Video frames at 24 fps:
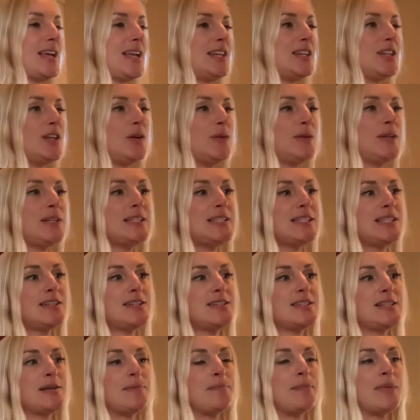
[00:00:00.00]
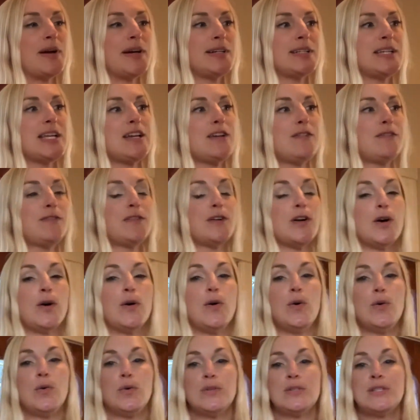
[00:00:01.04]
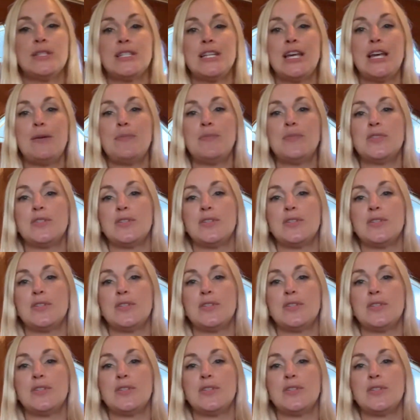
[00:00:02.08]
Notice there's a marking for a whole step.